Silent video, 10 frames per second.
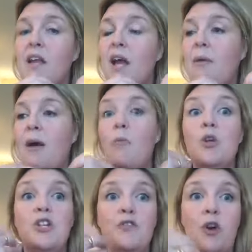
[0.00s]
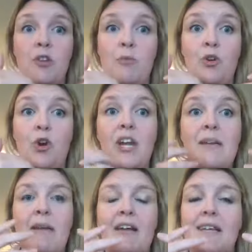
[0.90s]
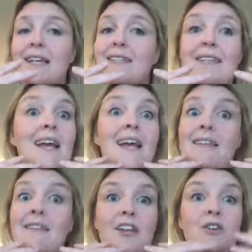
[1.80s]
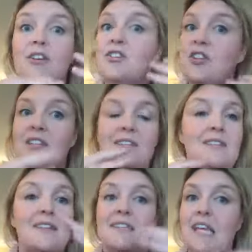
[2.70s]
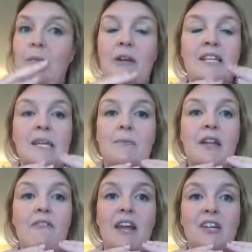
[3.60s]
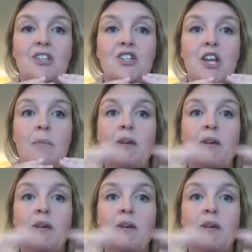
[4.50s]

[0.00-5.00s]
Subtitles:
And once you've got them on your email list, then you can just deepen and deepen that relationship.